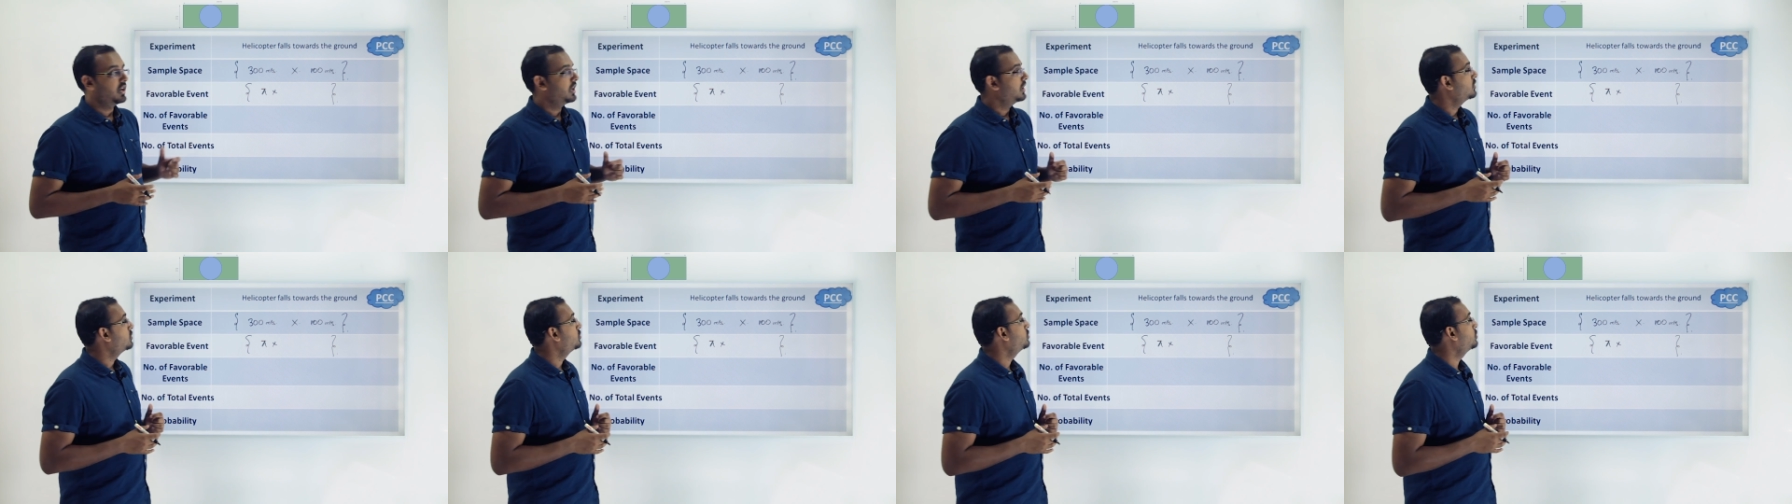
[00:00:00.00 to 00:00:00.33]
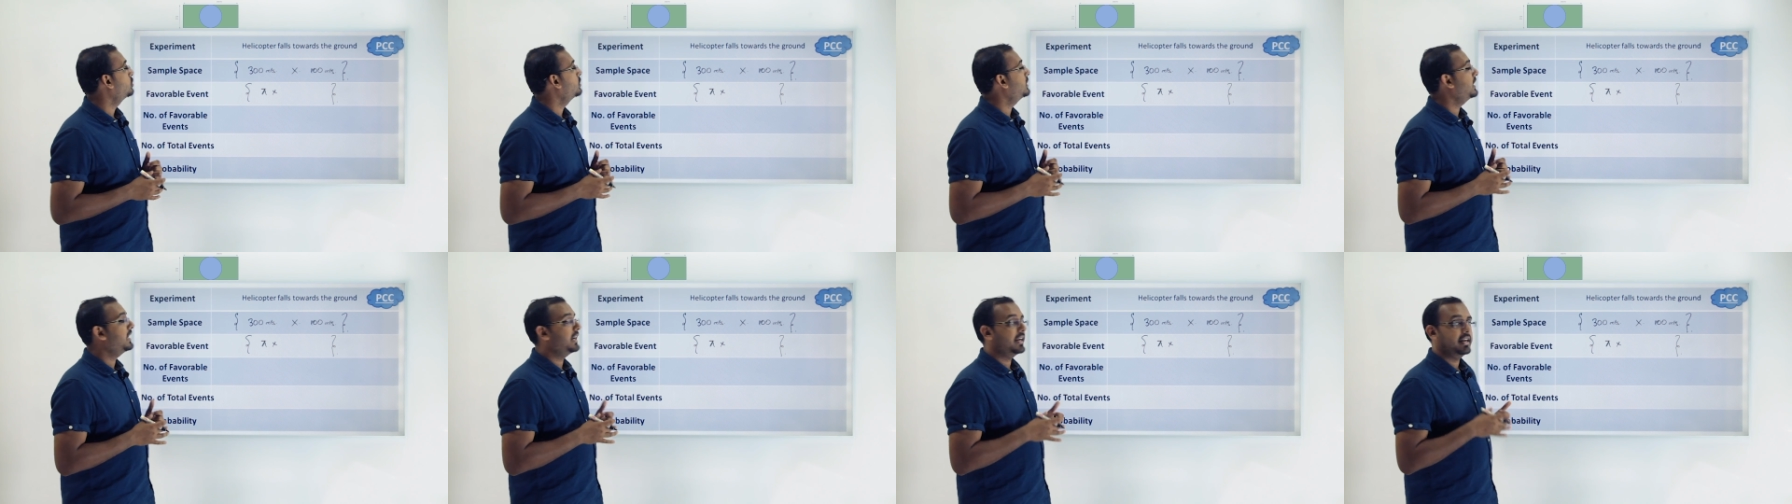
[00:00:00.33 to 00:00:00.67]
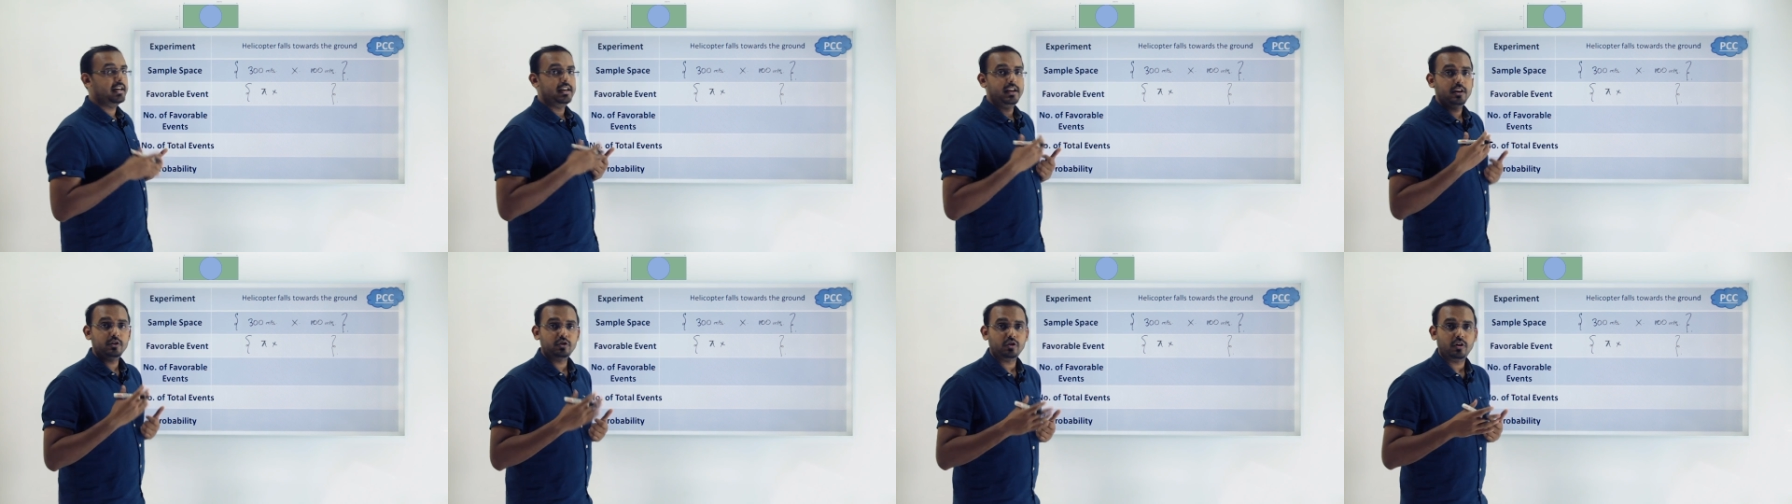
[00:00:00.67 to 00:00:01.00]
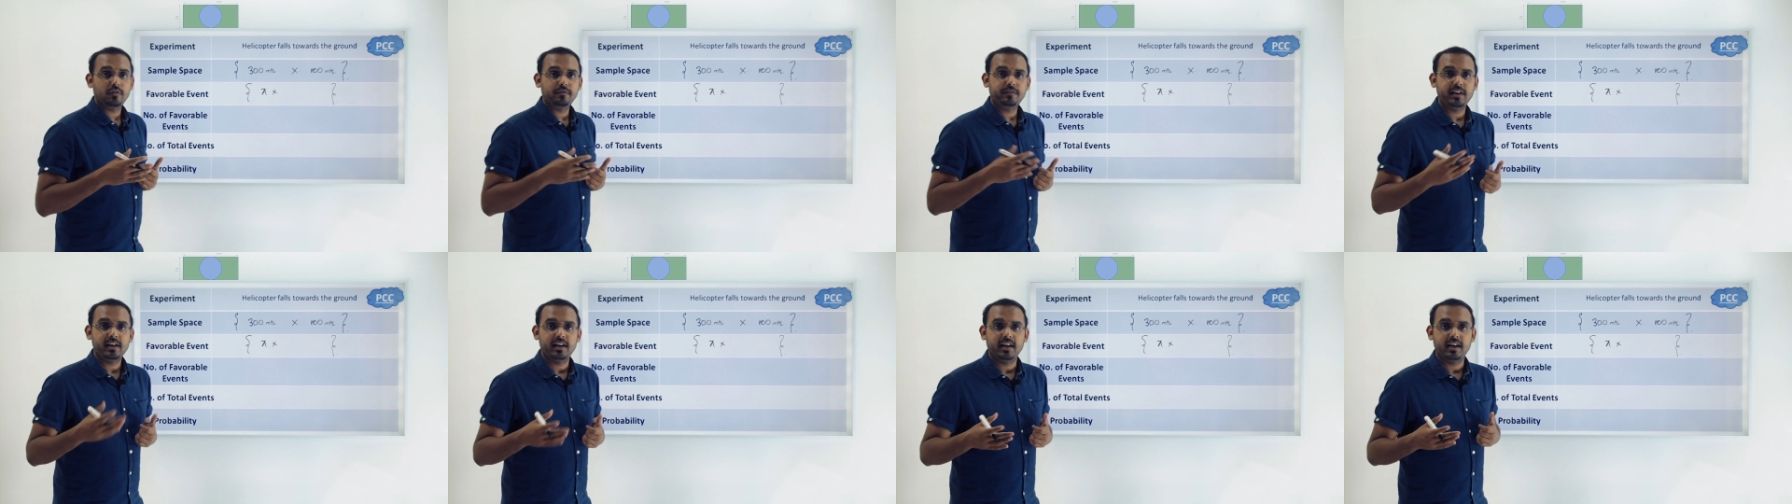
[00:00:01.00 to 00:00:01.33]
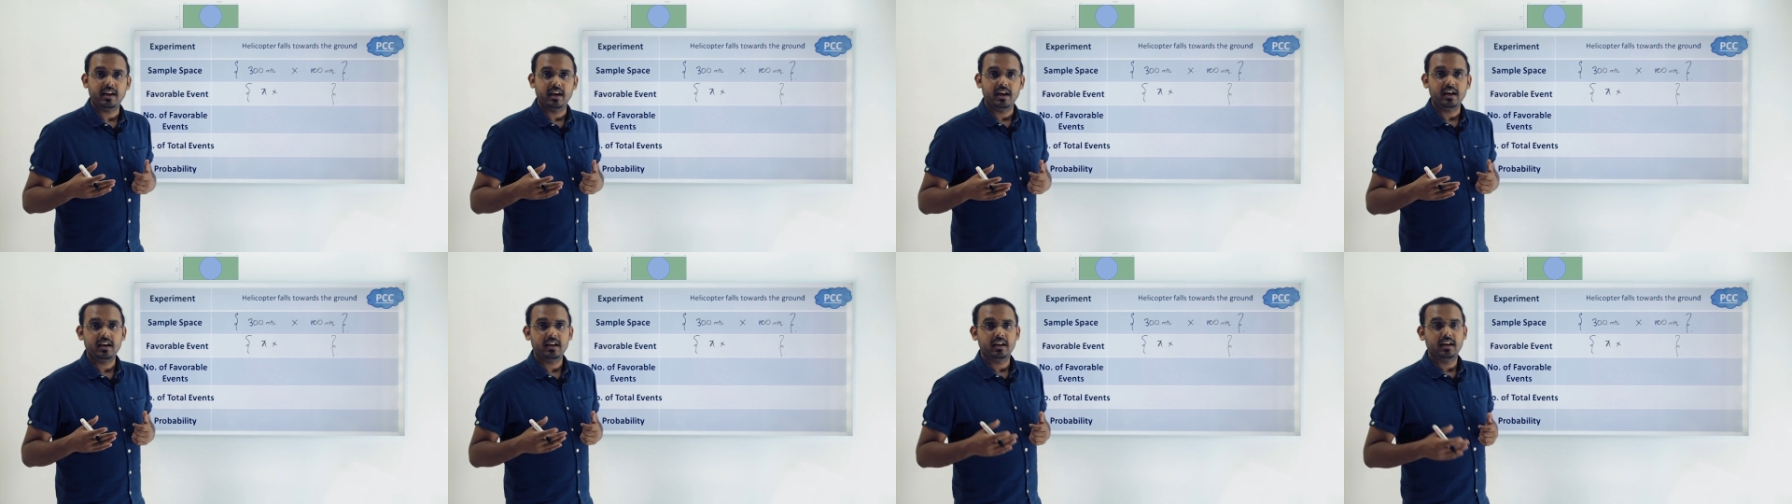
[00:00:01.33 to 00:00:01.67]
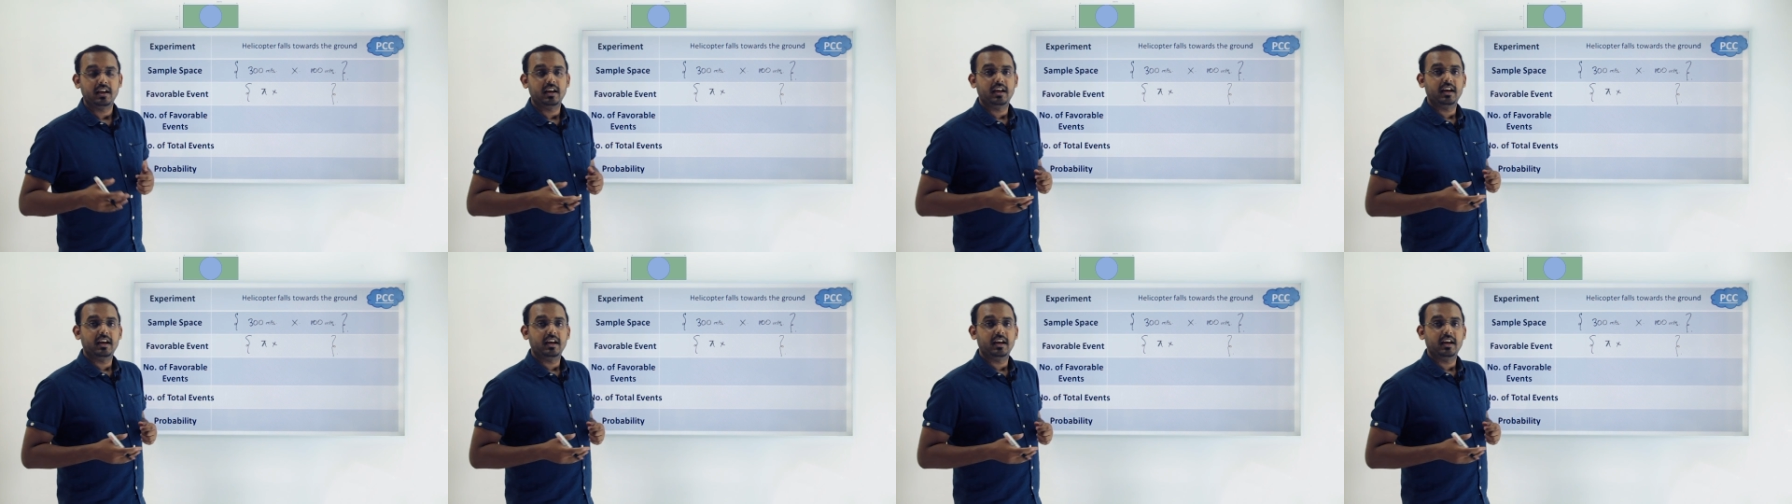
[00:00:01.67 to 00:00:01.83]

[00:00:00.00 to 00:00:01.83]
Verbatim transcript: So the radius of the lake